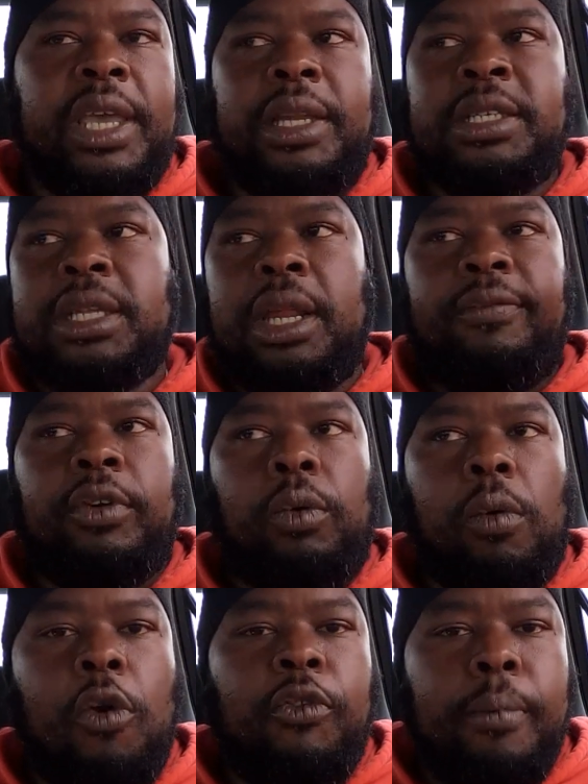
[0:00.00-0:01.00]
instead of a
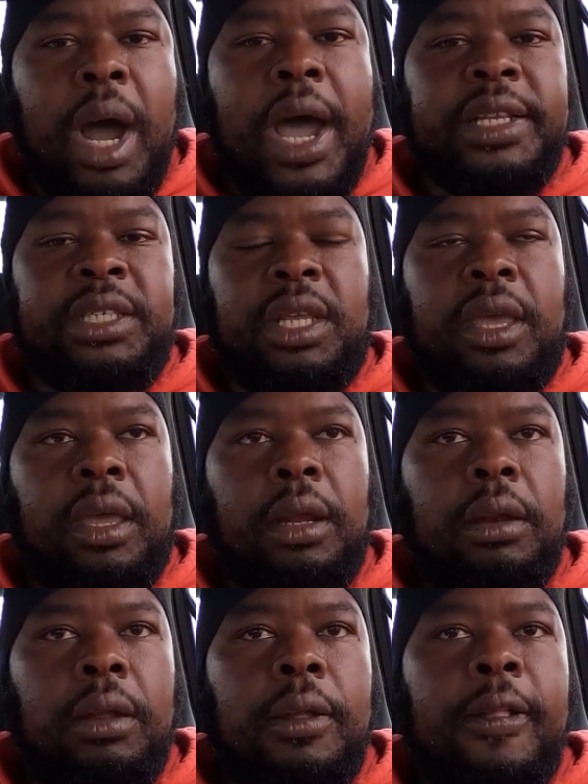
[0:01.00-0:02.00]
growth mindset.
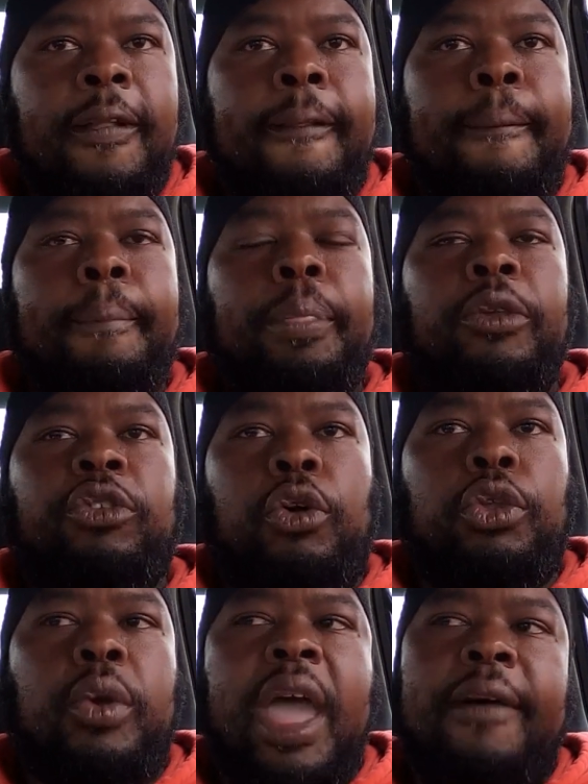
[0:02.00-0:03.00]

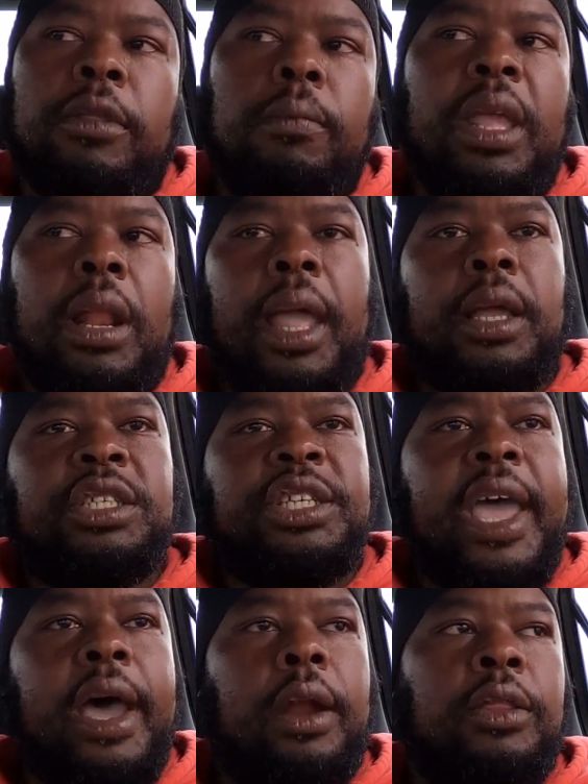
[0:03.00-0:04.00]
So you have to be like a
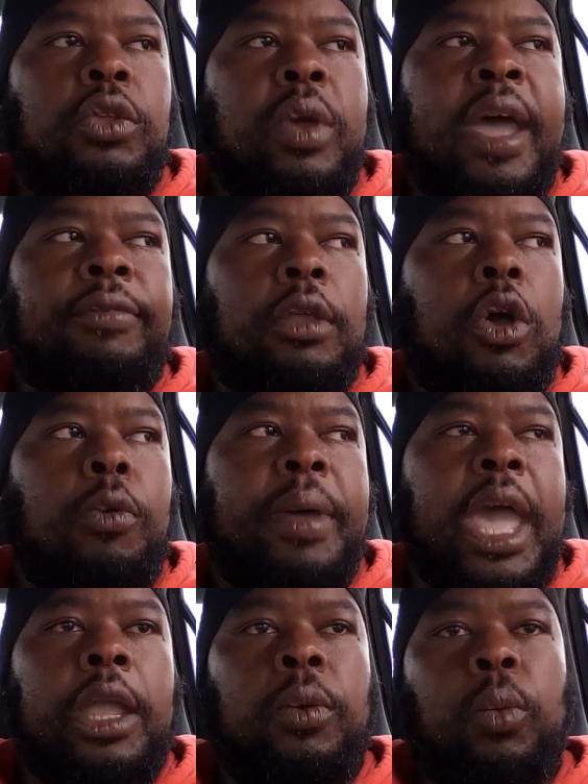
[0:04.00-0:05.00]
child and you have to go
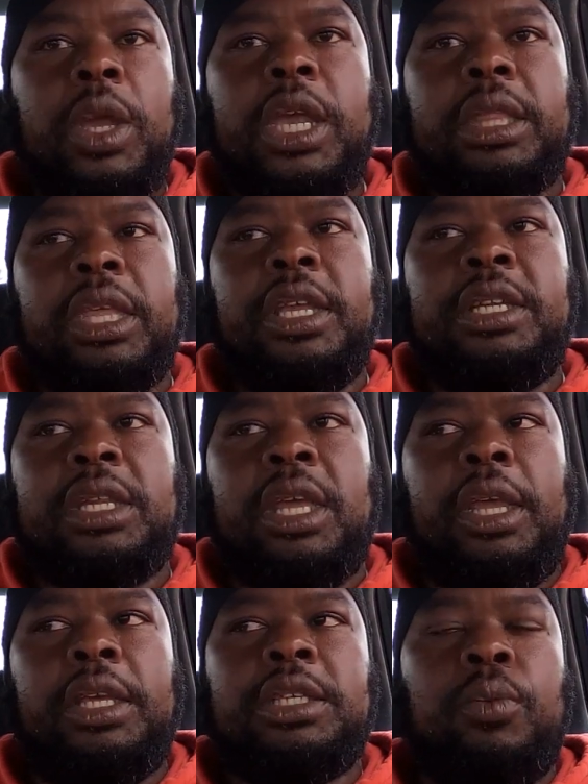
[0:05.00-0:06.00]
back and read these
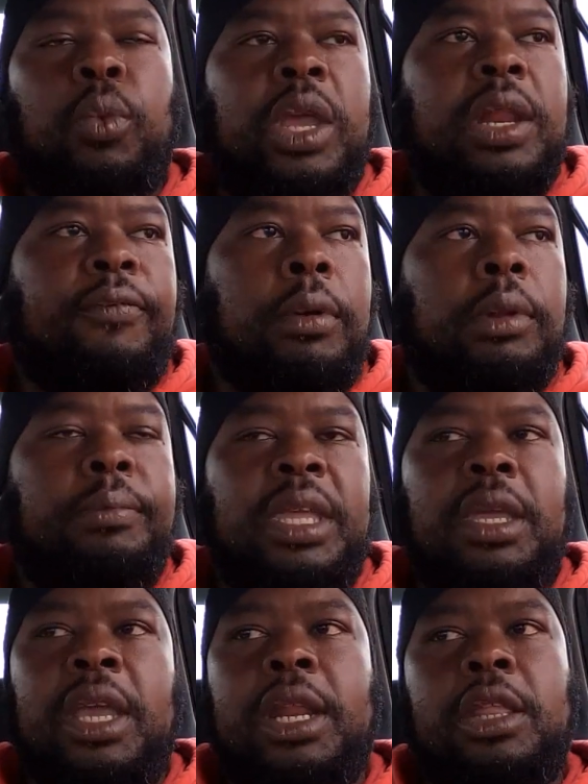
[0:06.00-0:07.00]
things and read it from the
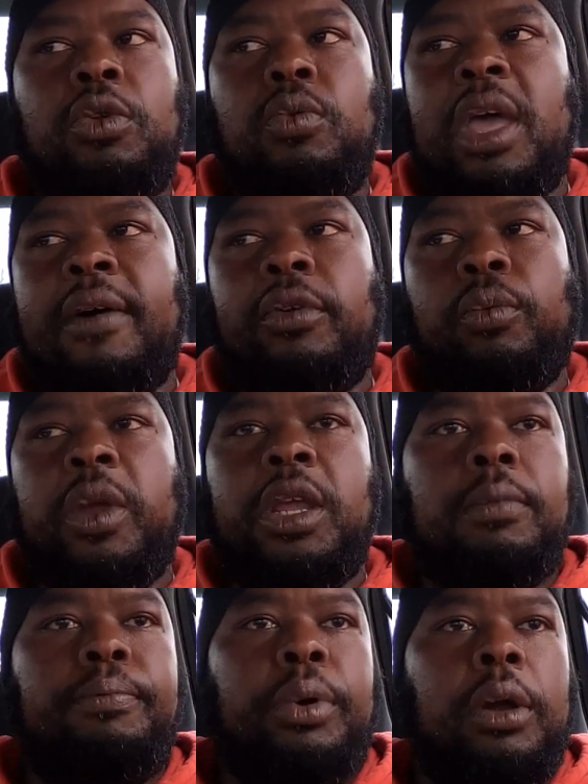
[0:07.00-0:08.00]
beginning. You never
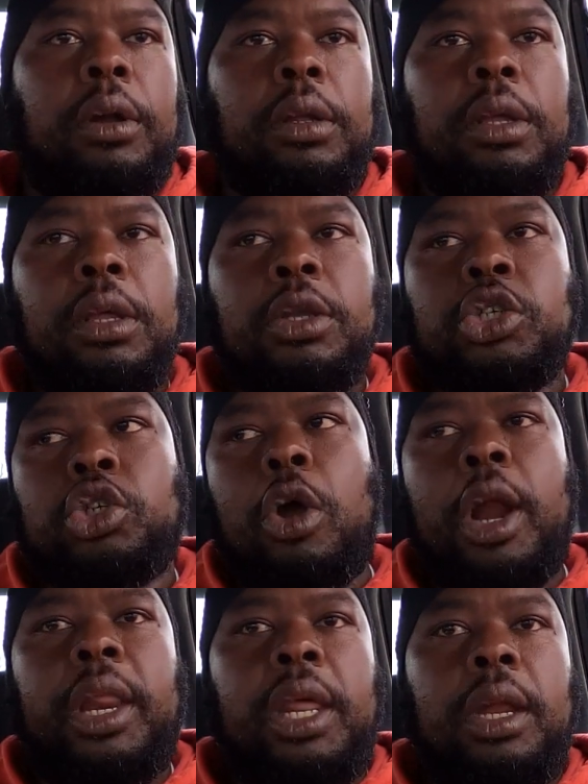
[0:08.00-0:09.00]
read a book
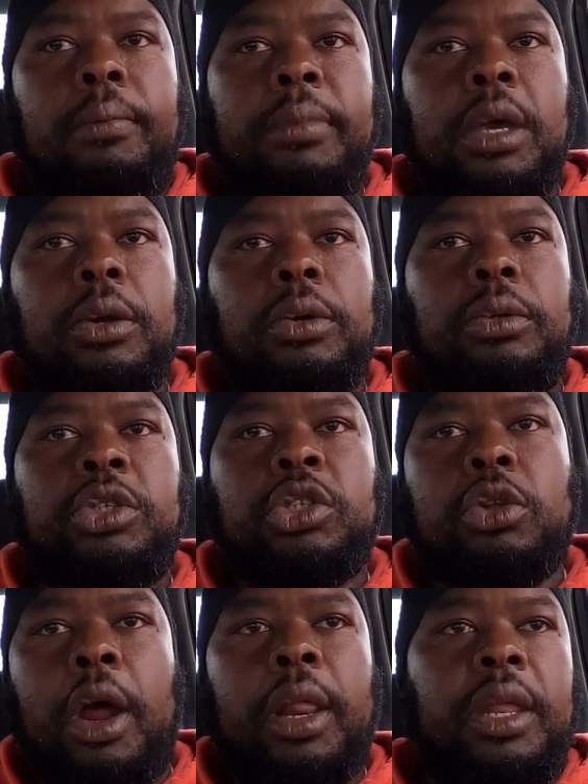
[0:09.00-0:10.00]
starting in the middle,
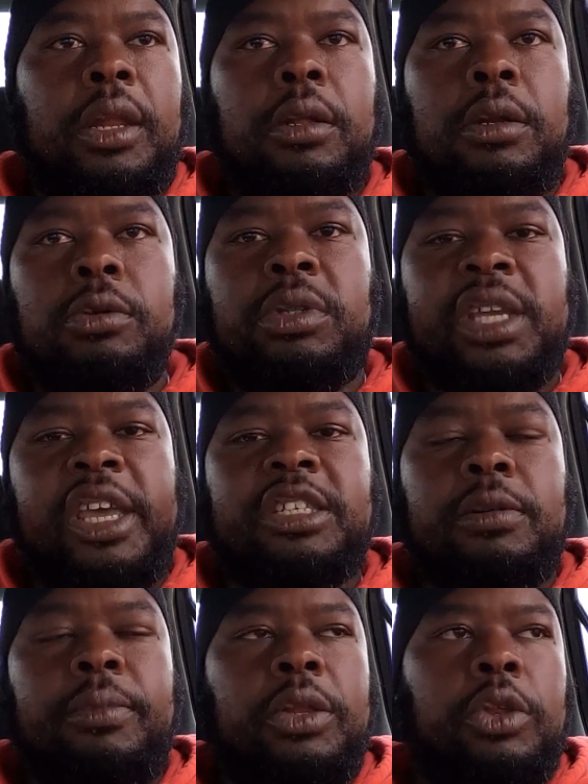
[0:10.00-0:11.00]
starting in the New
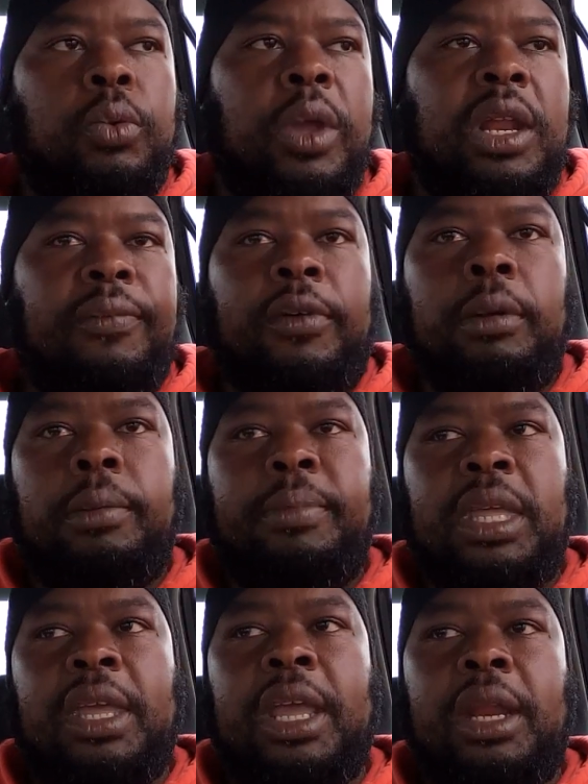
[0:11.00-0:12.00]
Testament. You read it from the
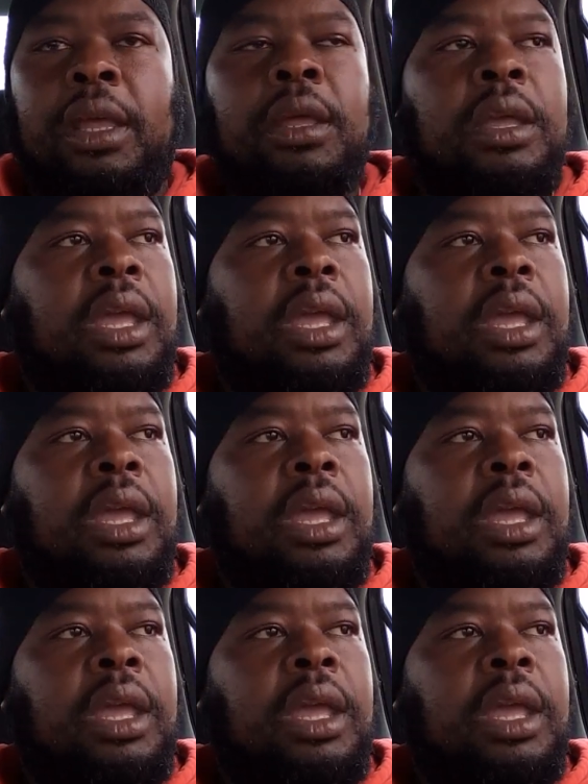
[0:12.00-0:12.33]
beginning.